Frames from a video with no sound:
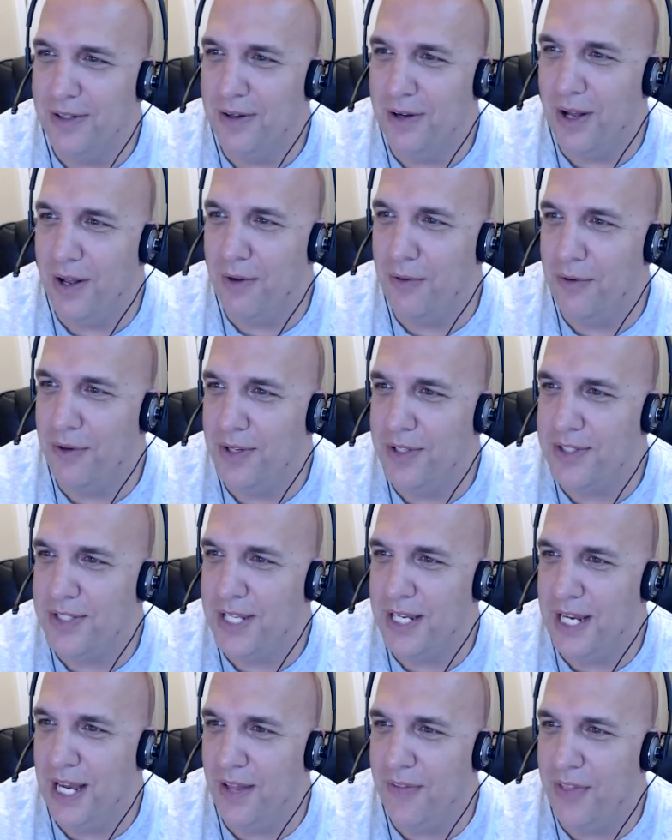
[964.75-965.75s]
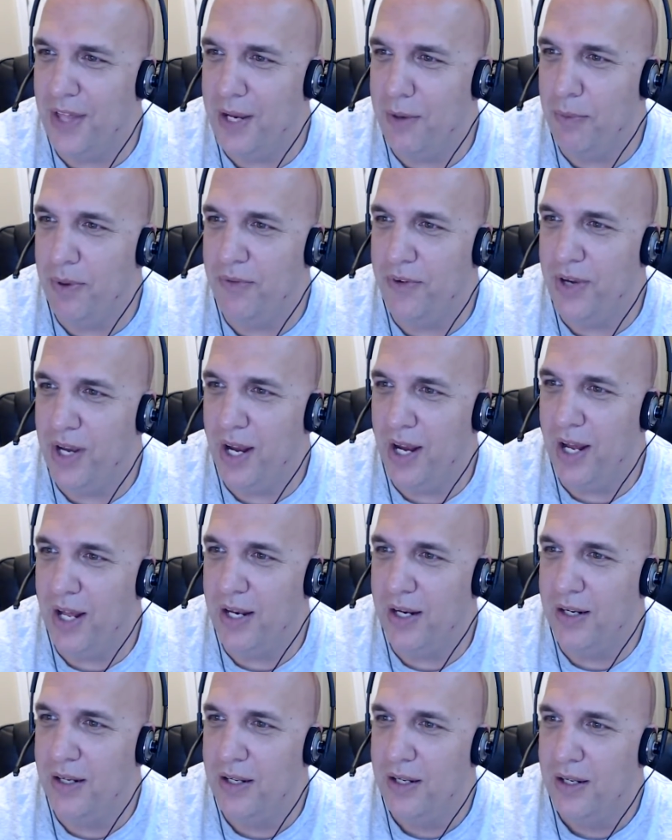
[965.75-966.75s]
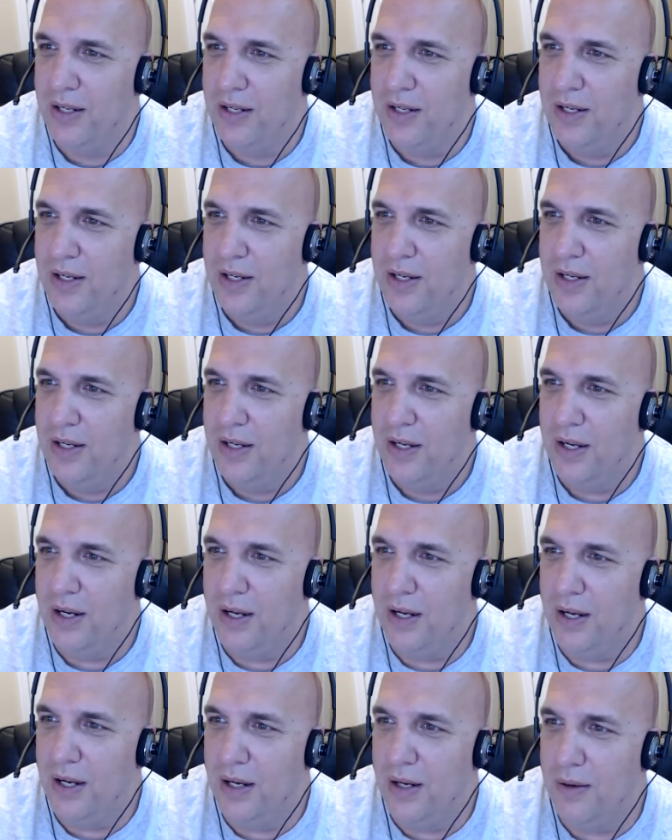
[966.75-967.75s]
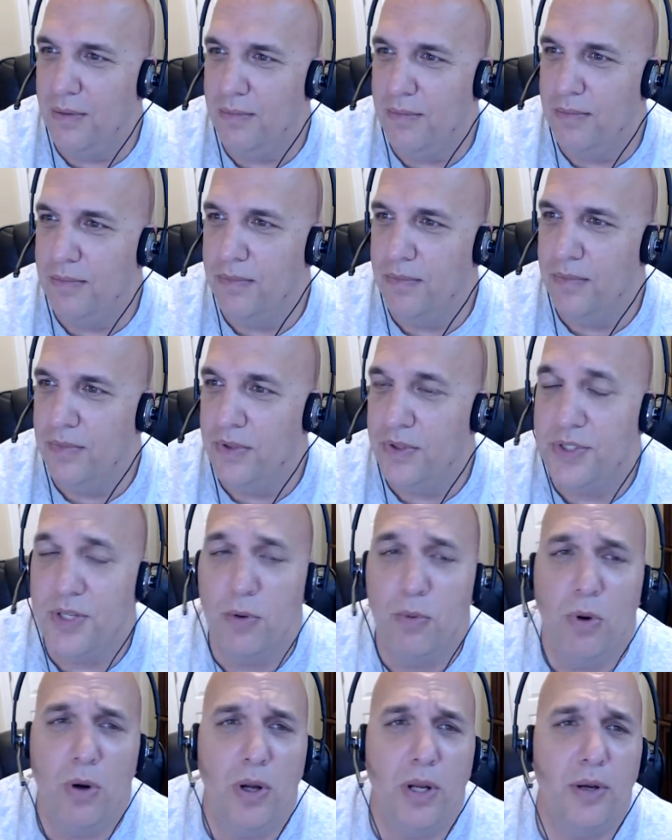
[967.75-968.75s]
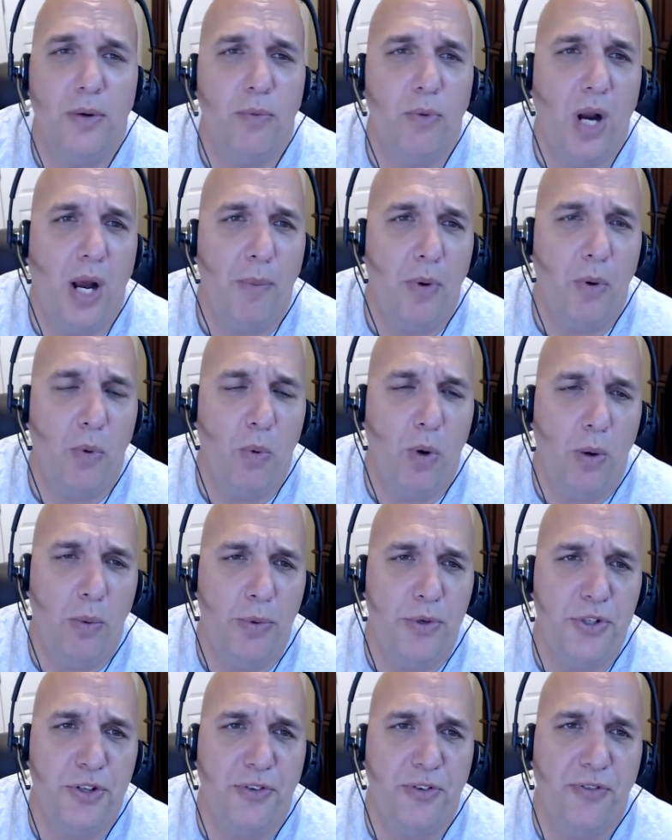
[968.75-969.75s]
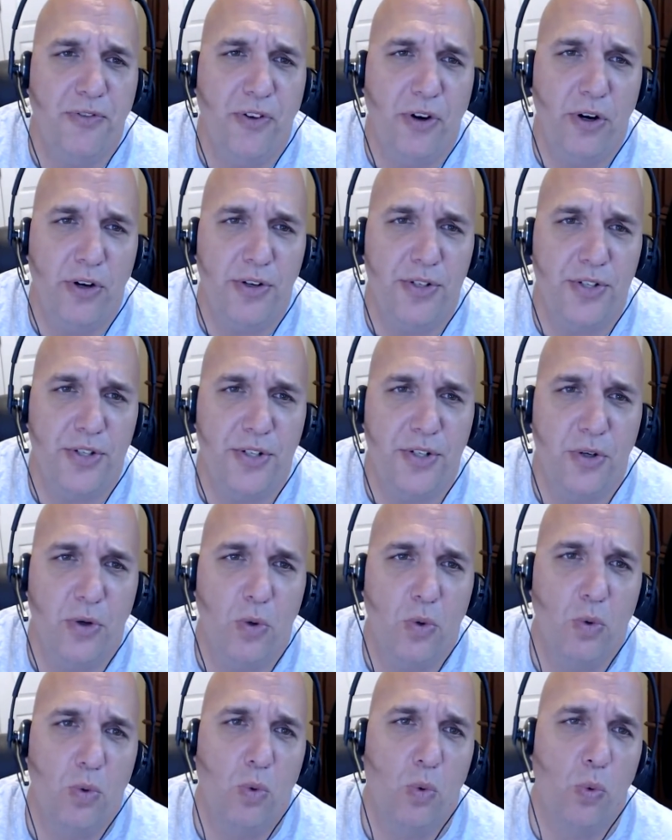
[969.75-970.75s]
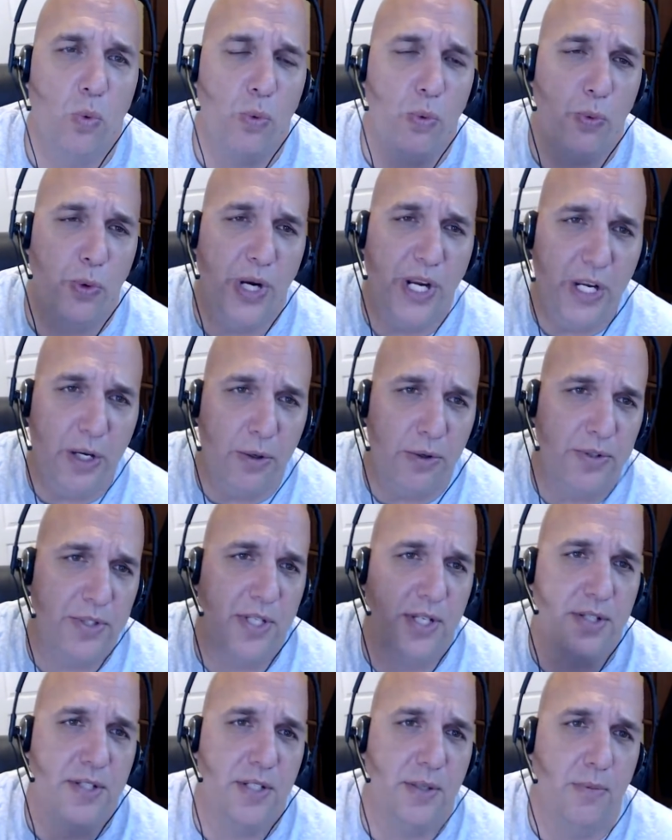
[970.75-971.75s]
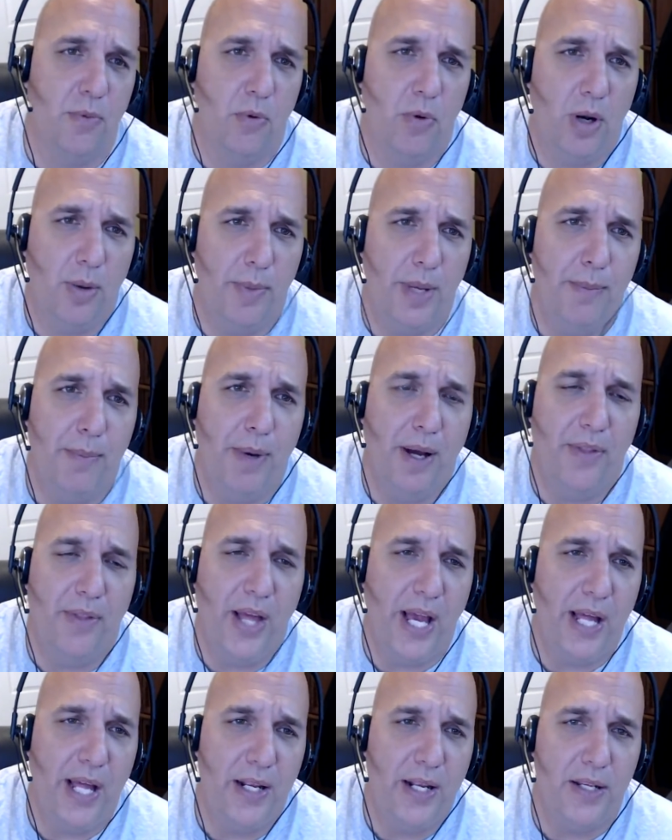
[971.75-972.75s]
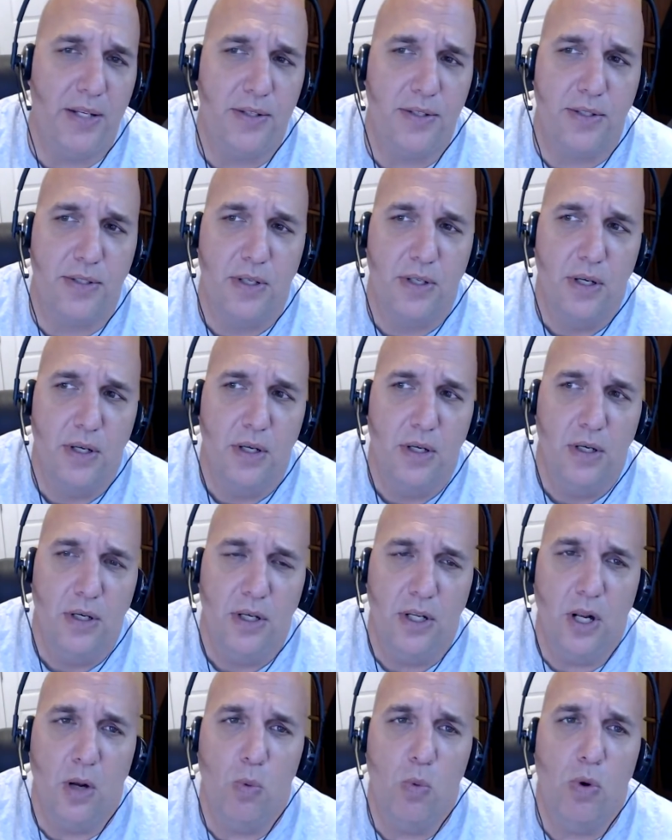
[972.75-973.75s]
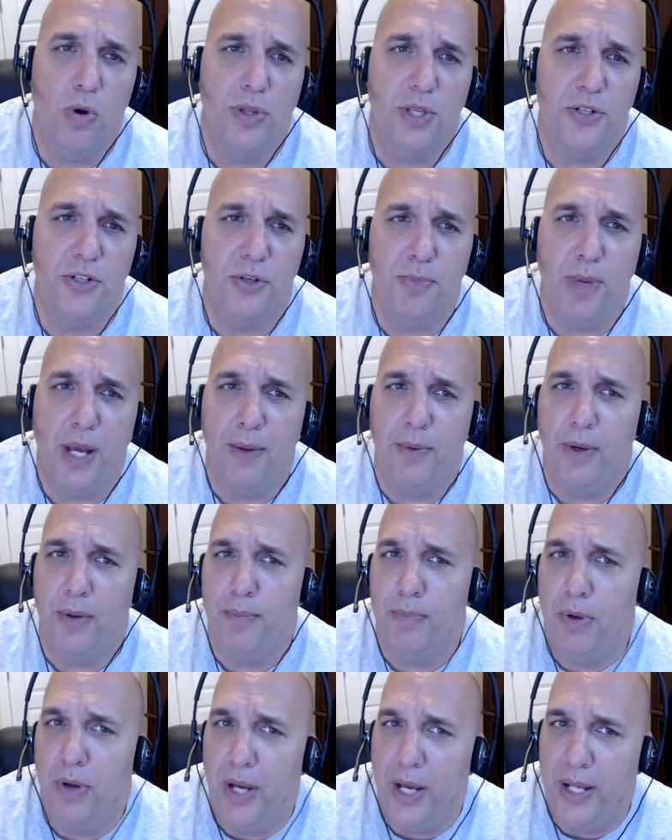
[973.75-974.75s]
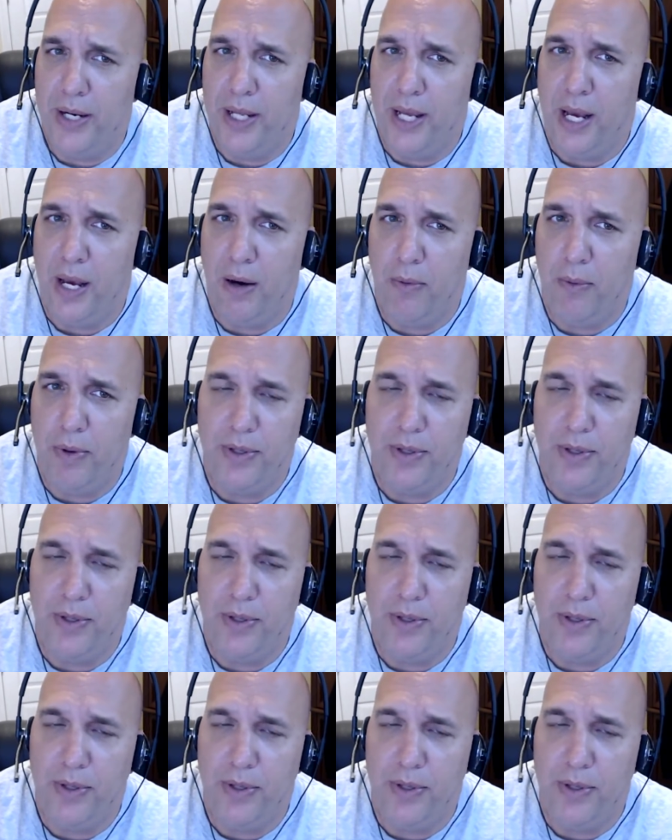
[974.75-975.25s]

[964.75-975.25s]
I'll, let's see. I think we've got um, so what, Robert? What was your first real system? And what I mean by that is, you know, one that you maybe had planned out.